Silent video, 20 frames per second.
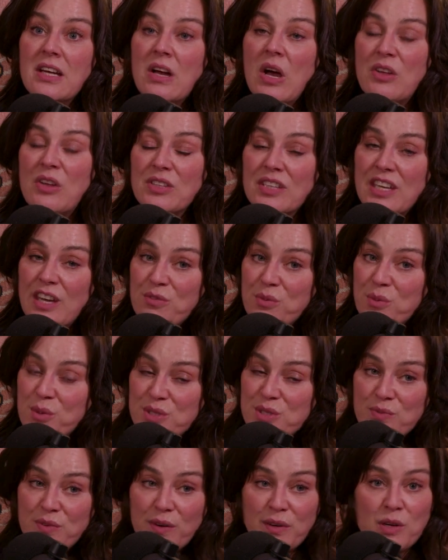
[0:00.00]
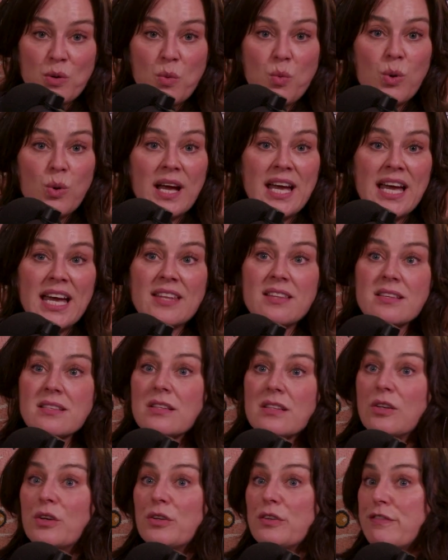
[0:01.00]
I think everyone's very aware. There's a
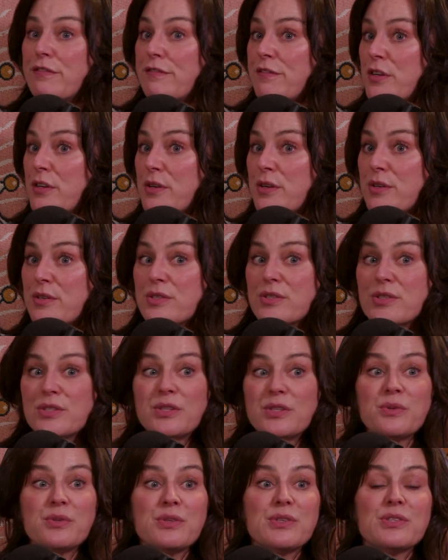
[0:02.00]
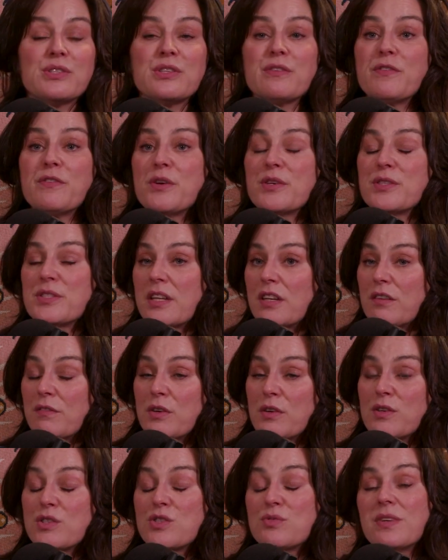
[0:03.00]
lot of firsts, there's the first
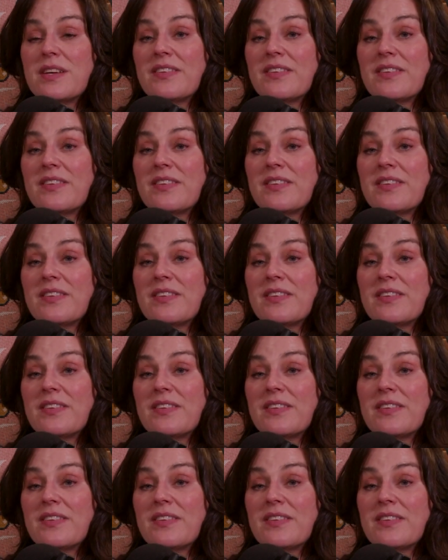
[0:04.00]
anniversary.